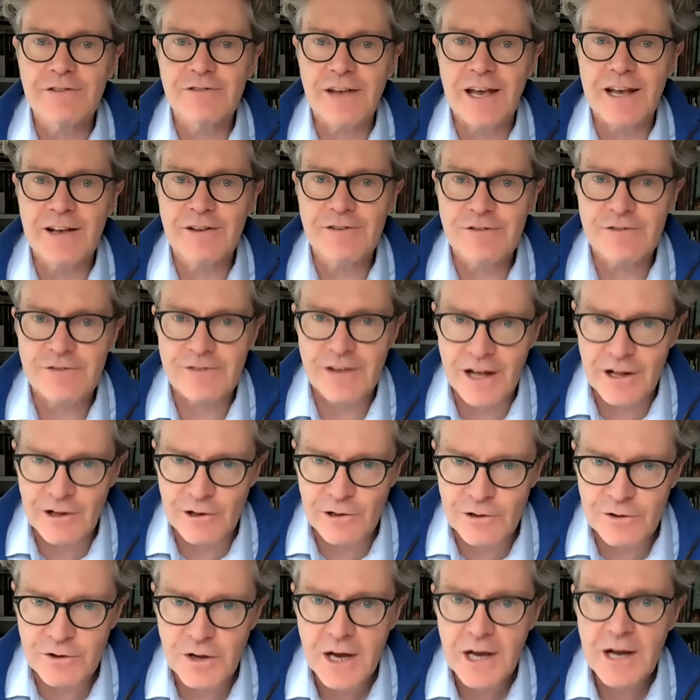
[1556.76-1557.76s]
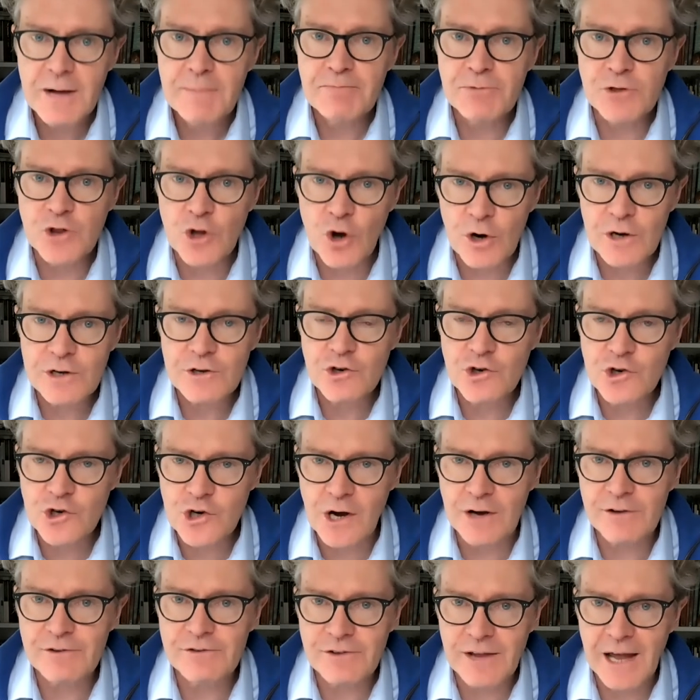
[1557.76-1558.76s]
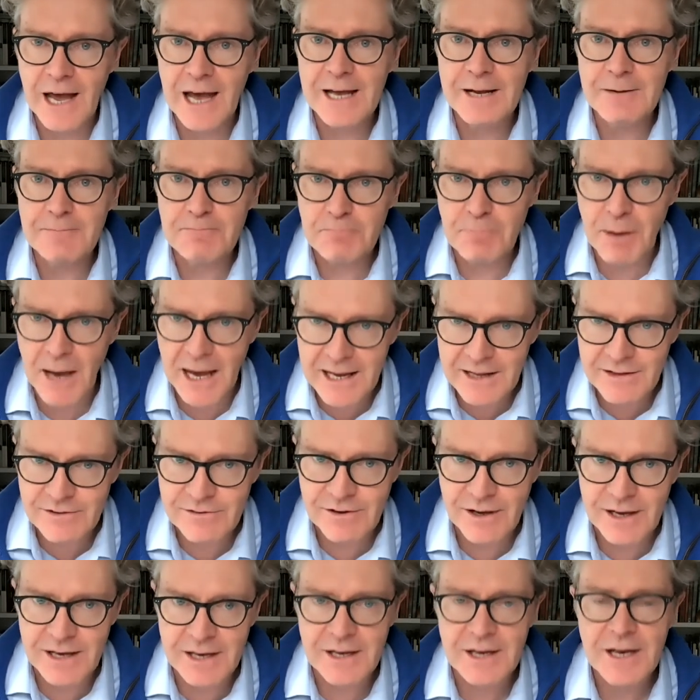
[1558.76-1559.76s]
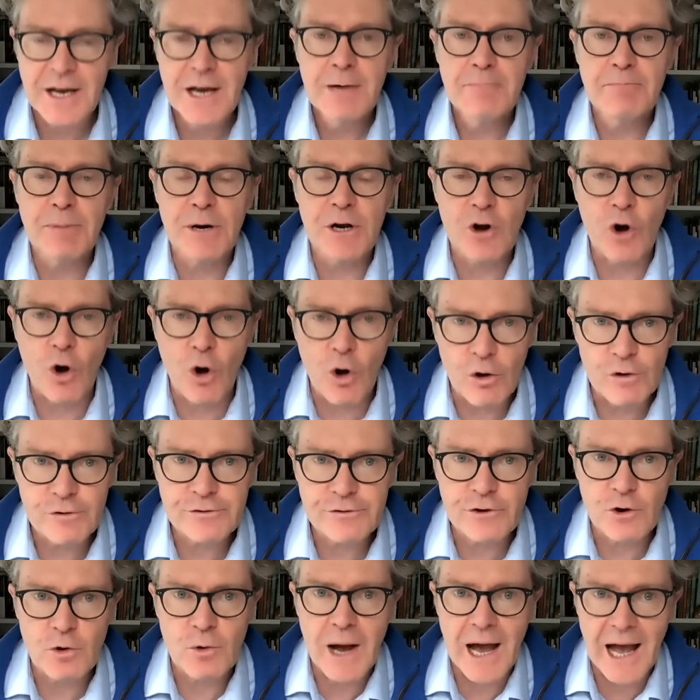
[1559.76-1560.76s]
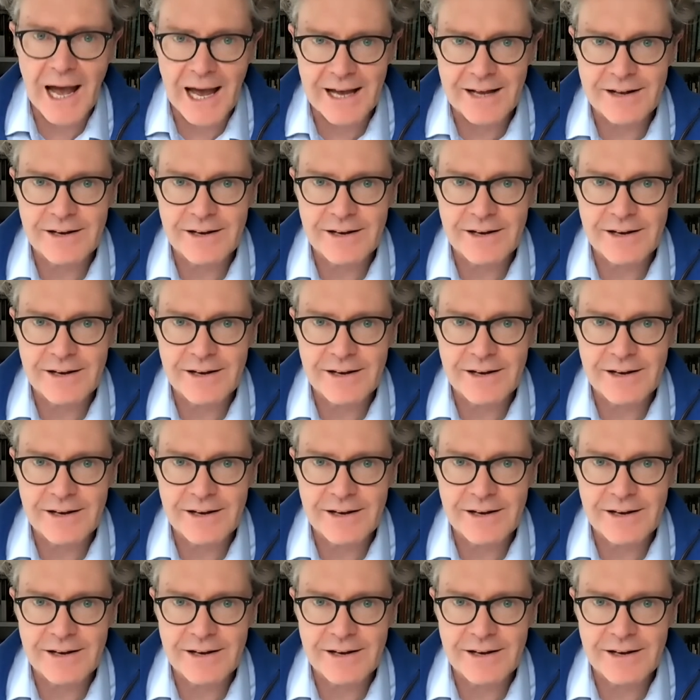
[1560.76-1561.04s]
excelled not just at painting, but also at